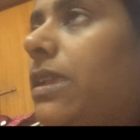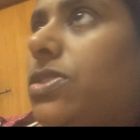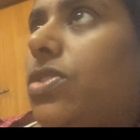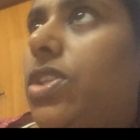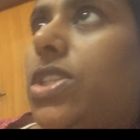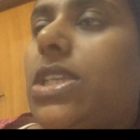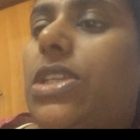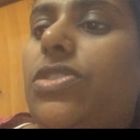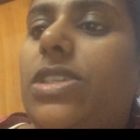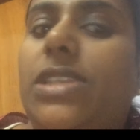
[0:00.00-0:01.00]
So these
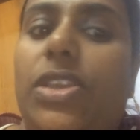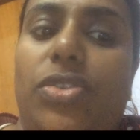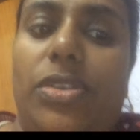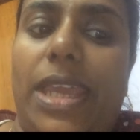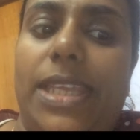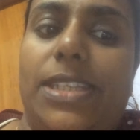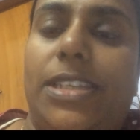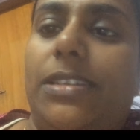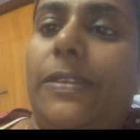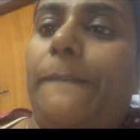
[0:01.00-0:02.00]
countries are
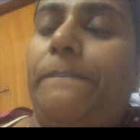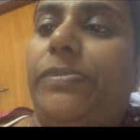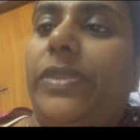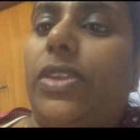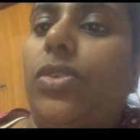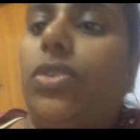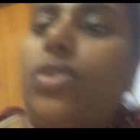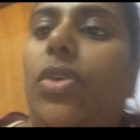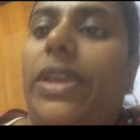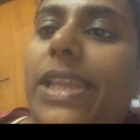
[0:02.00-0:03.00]
united, they don't
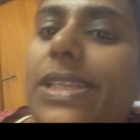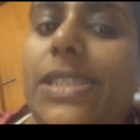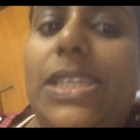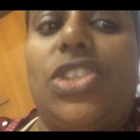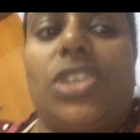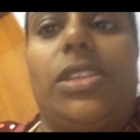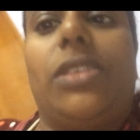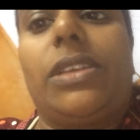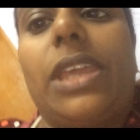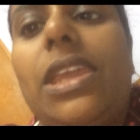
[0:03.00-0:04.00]
go against each other.
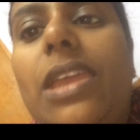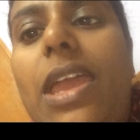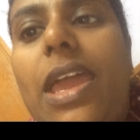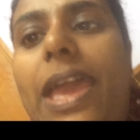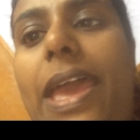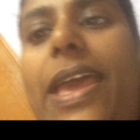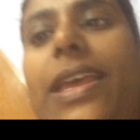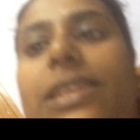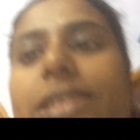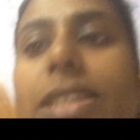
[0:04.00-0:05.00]
Okay,
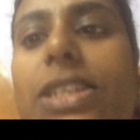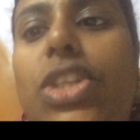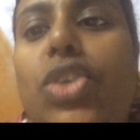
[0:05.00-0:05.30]
and in